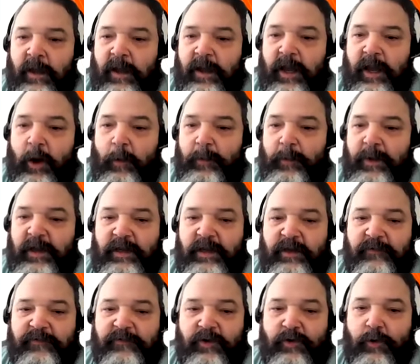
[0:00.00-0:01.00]
Now,
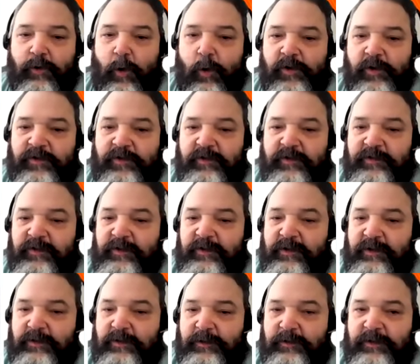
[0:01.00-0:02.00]
many of the courses
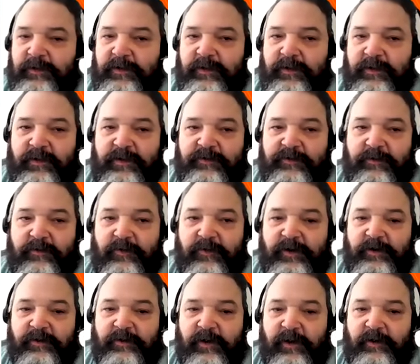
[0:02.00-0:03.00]
included in these
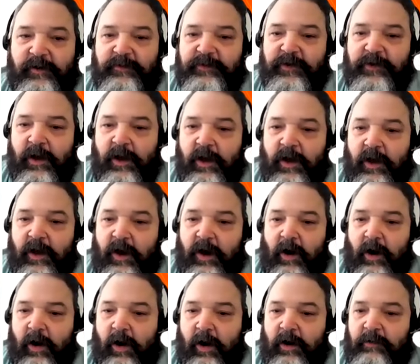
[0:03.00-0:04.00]
learning trails
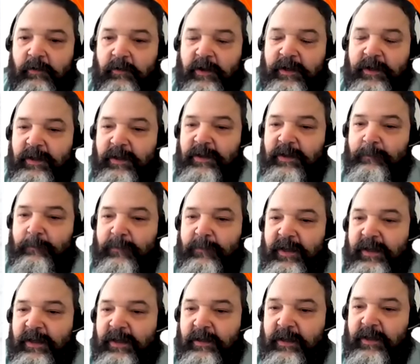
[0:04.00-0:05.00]
are
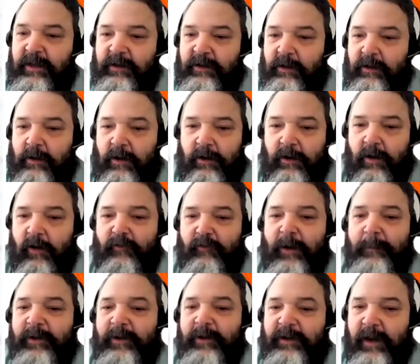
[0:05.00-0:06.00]

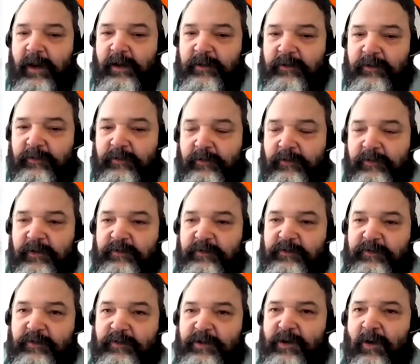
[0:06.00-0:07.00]
replicated through
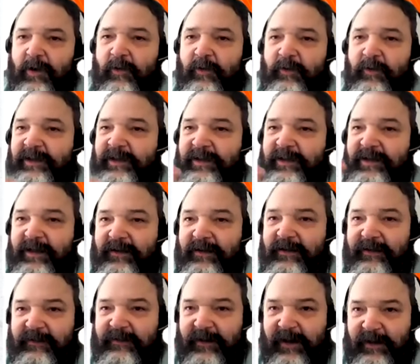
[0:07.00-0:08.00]
these. So you only
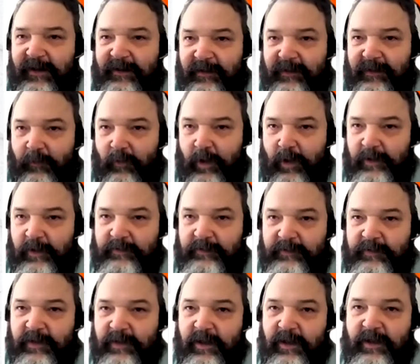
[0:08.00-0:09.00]
need to take them
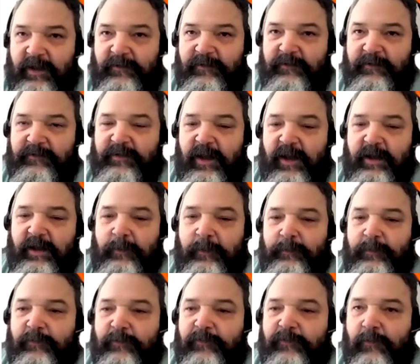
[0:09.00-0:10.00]
once. If you've taken
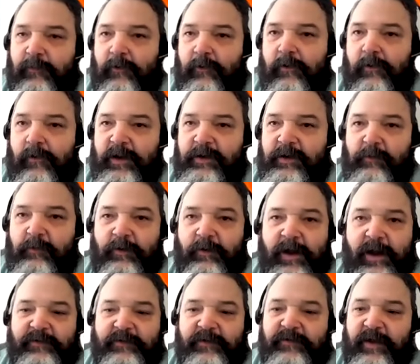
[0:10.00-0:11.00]
it before, you won't
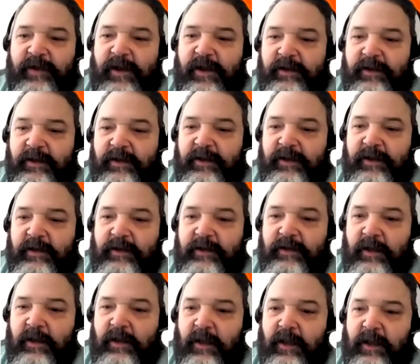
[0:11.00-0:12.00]
have to take it again
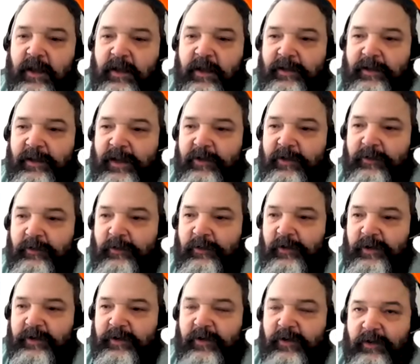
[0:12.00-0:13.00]
in a later
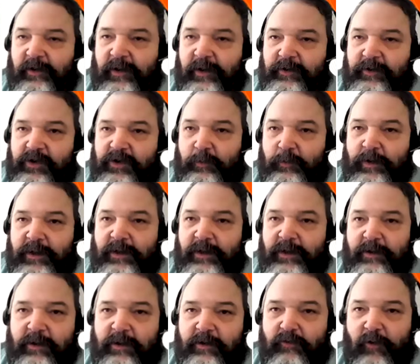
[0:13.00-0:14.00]
learning trail. You'll
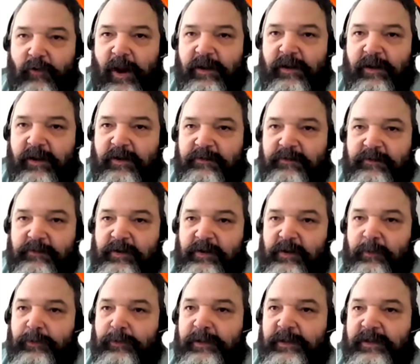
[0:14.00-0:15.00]
be graded as
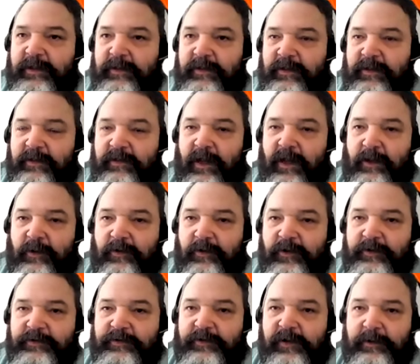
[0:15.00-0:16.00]
completed in that
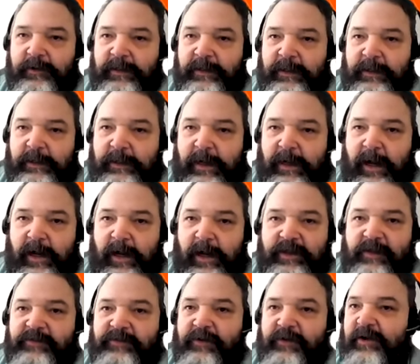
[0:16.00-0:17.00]
learning trail.
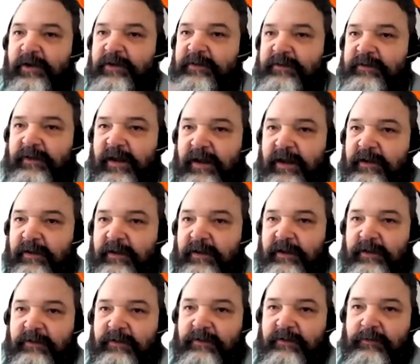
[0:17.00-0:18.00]
It doesn't hurt to take it
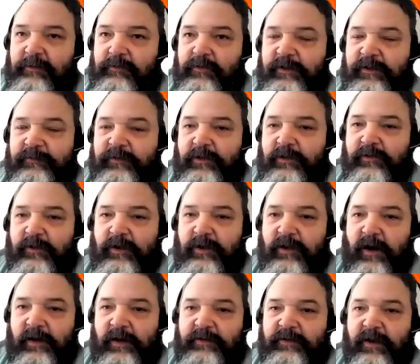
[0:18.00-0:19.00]
again to review the
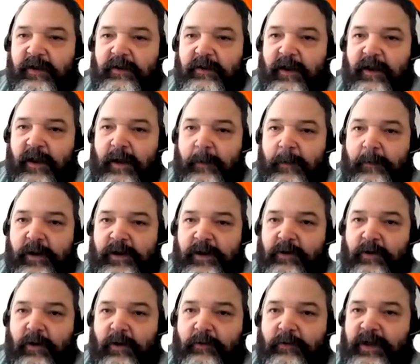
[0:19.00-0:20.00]
content, but
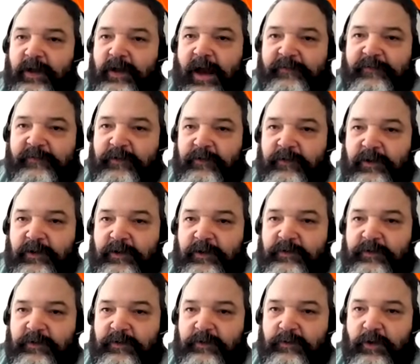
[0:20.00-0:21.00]
you only have to
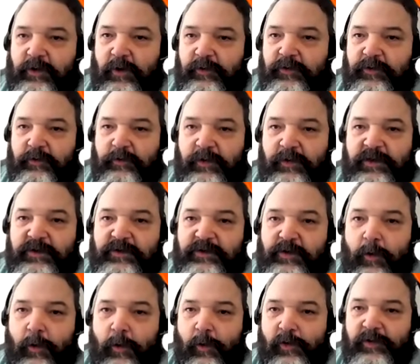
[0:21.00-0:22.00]
go through each
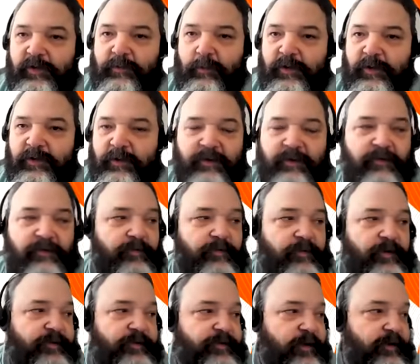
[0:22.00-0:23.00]
course within these
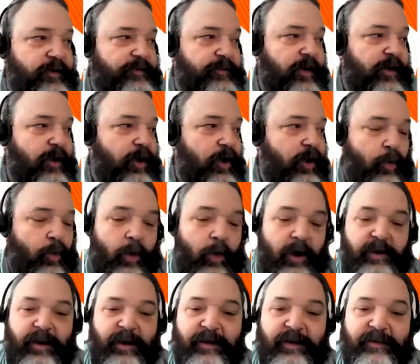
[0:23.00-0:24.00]
learning trails
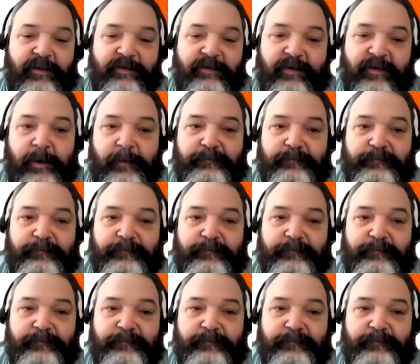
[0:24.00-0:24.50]
one at a time.